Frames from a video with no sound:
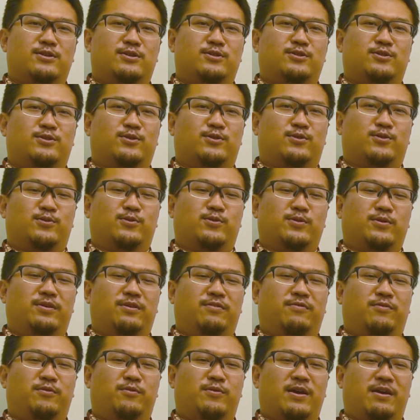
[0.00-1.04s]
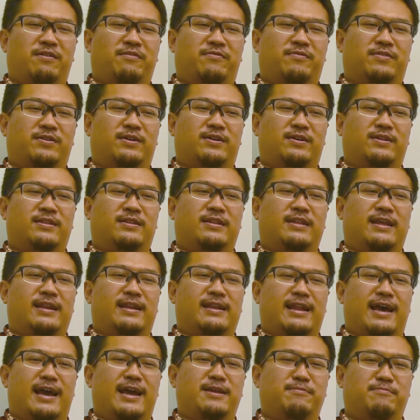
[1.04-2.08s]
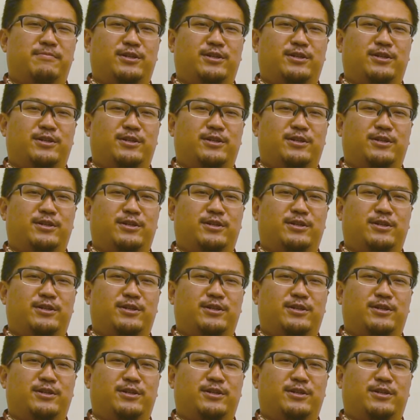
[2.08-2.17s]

So if you have a deadline,